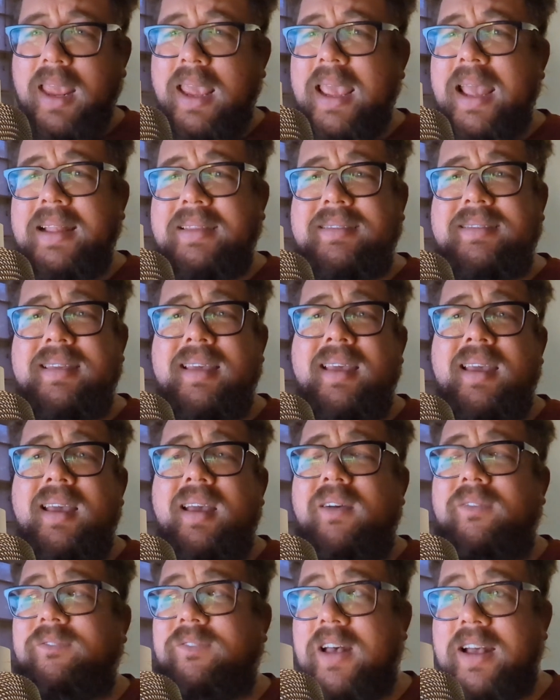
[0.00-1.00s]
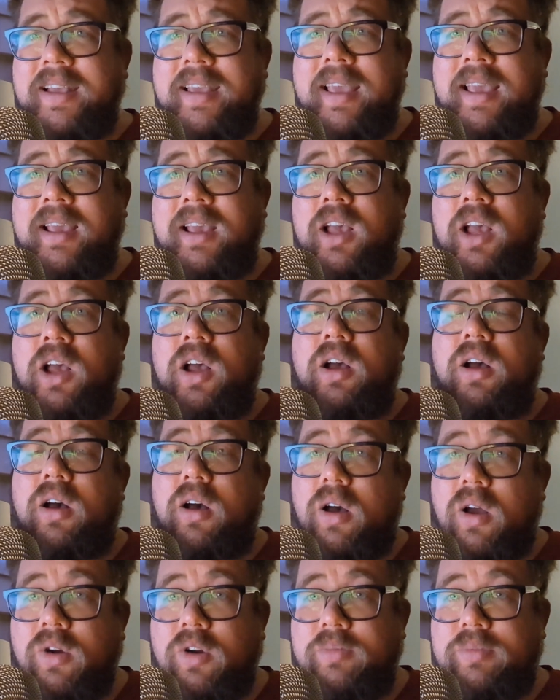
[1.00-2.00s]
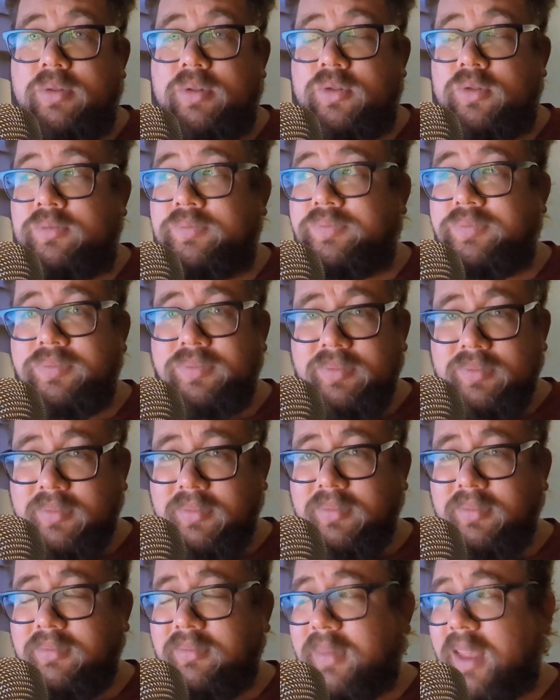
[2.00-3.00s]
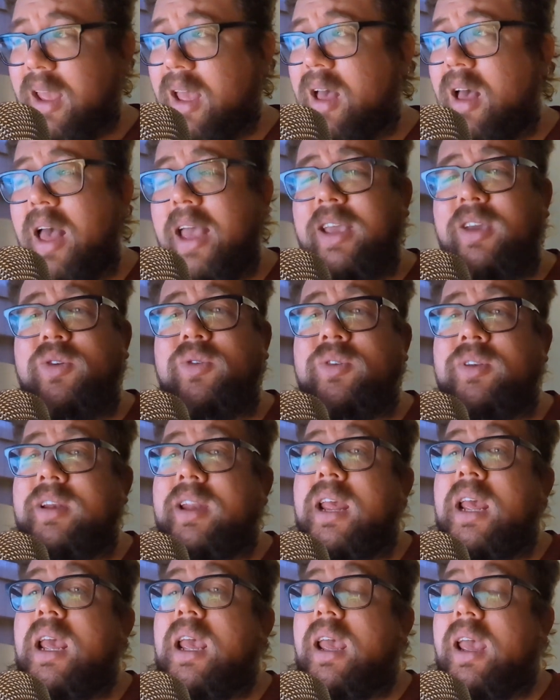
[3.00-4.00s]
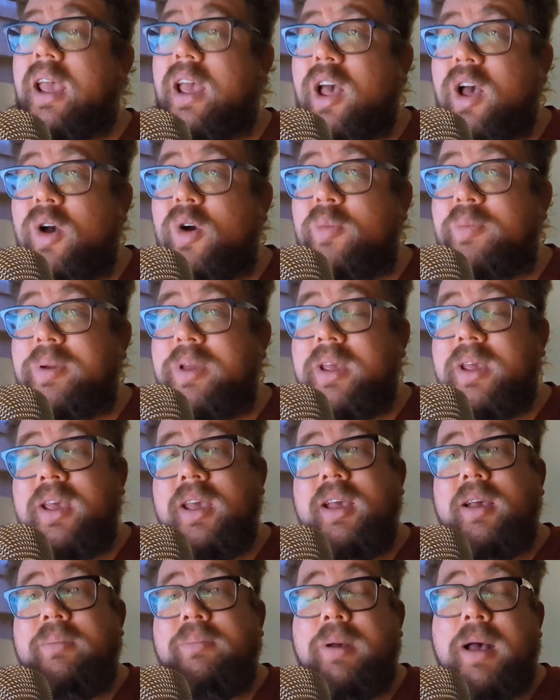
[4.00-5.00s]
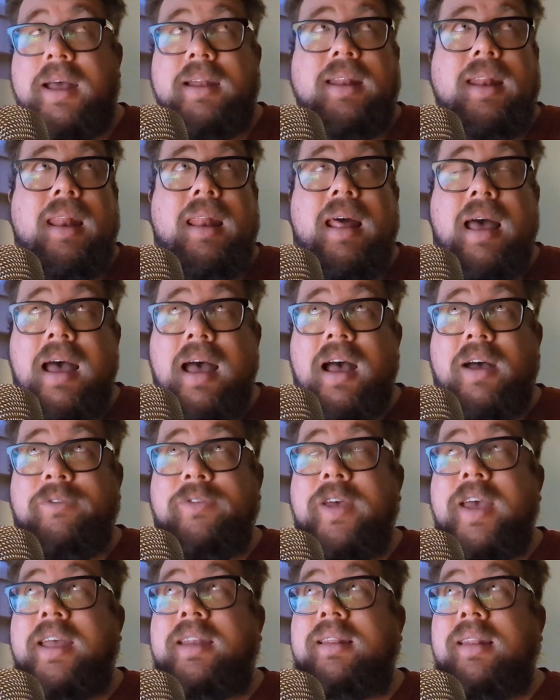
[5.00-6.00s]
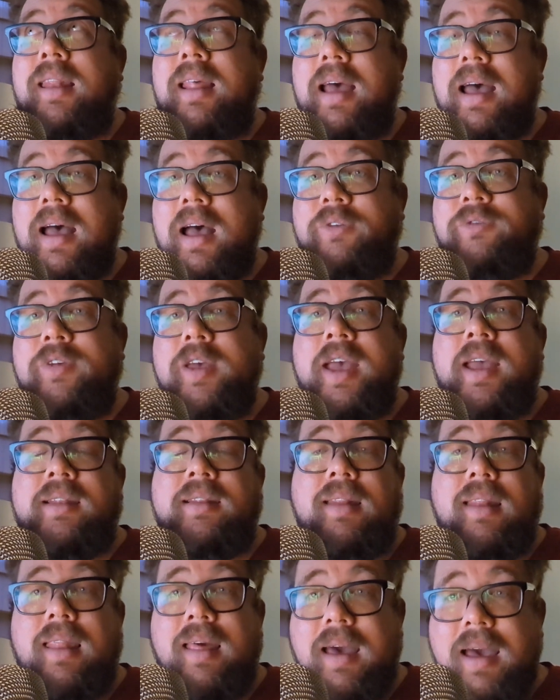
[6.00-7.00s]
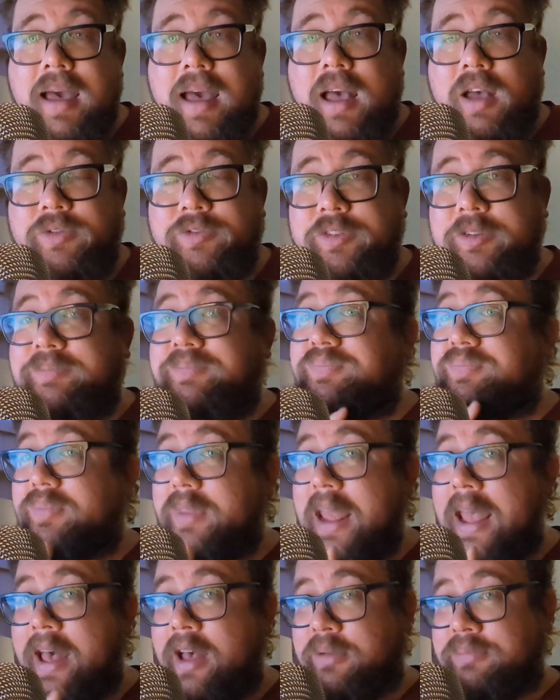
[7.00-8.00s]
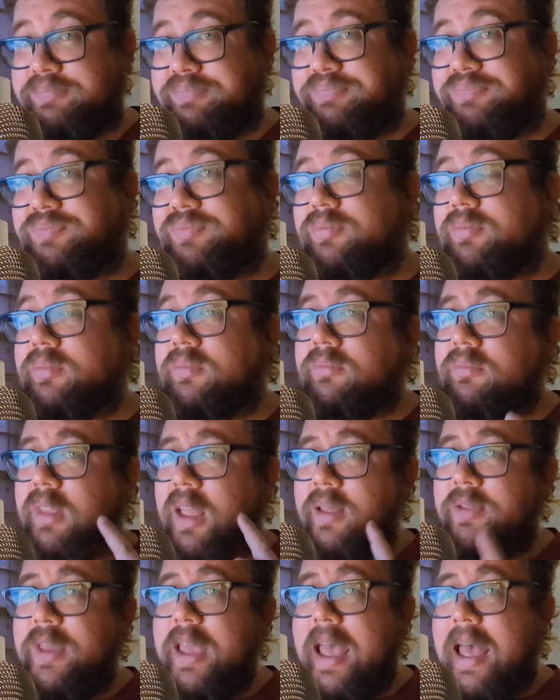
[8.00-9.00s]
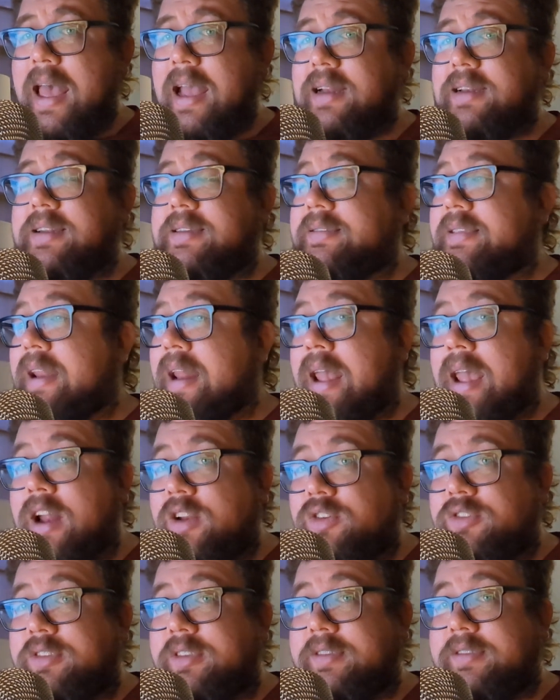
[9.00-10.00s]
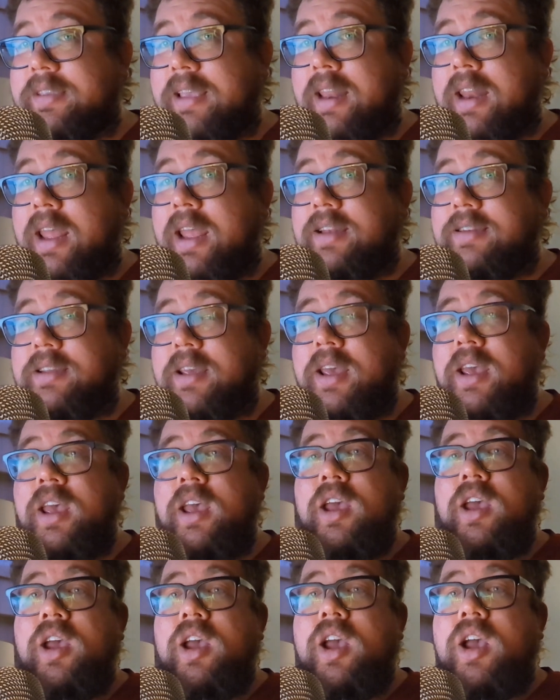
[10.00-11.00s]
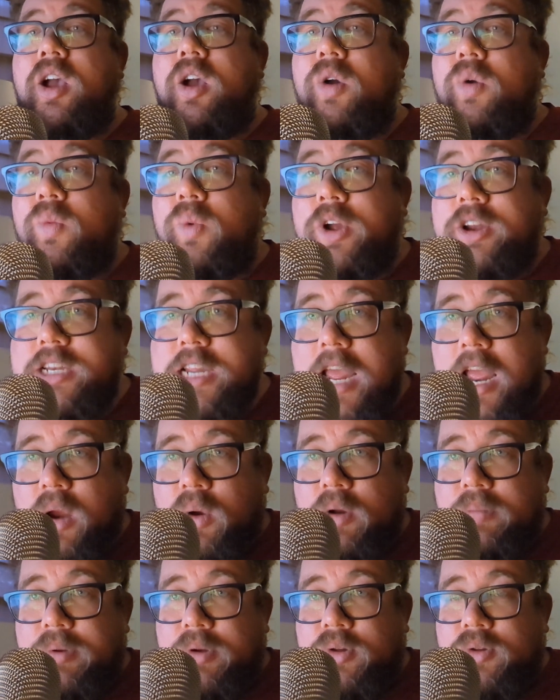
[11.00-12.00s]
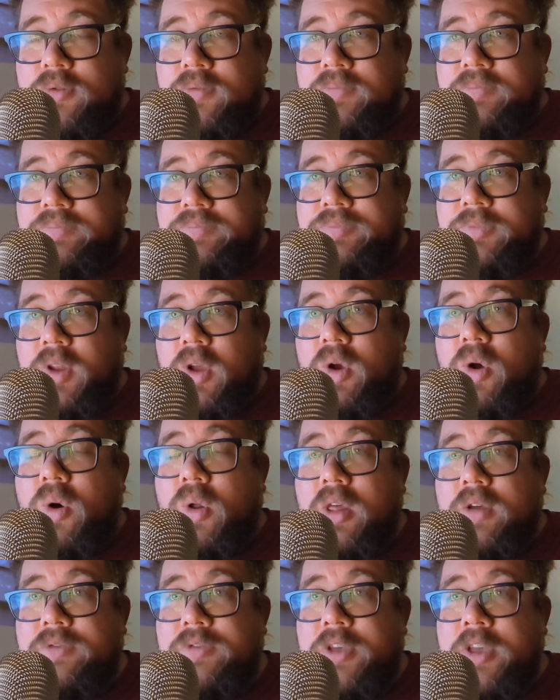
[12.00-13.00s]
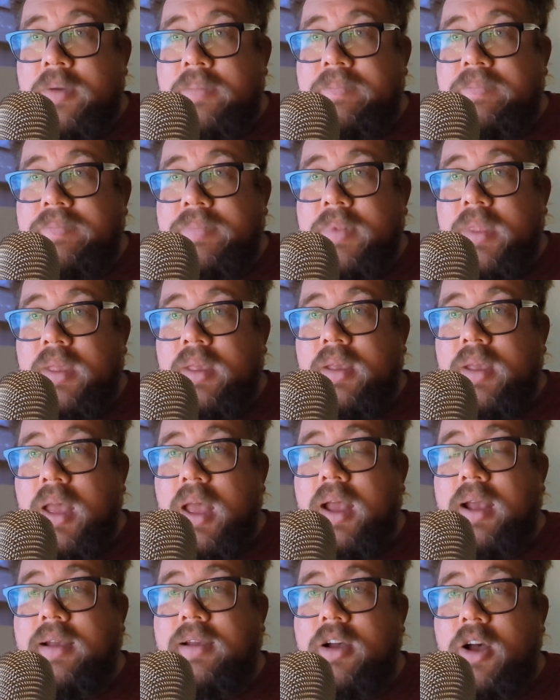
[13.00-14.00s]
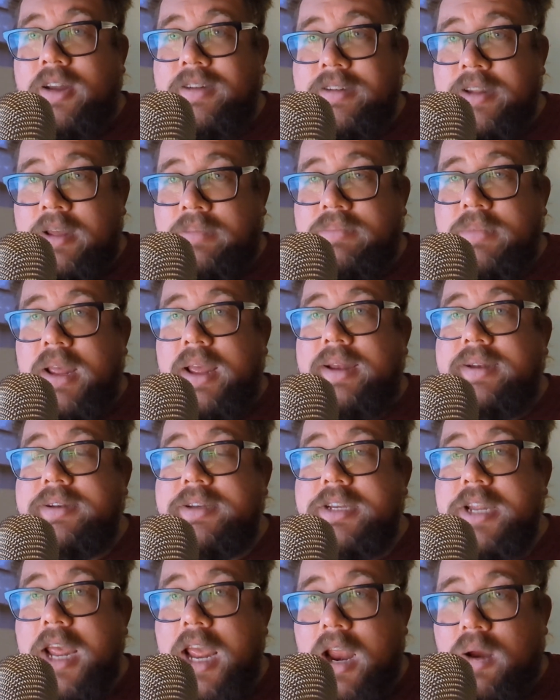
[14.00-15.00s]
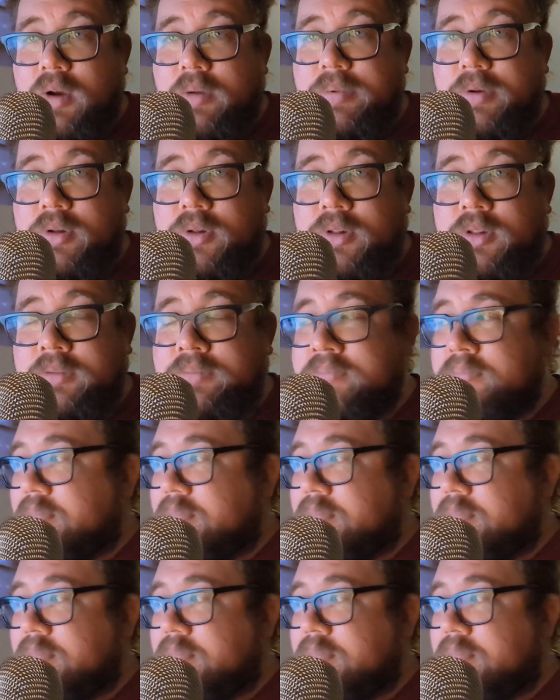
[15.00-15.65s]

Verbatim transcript: It's fucking horrible. I couldn't help but laugh and laugh and laugh. Now, the actors and actresses in it were terrible. All of them, goddamn terrible.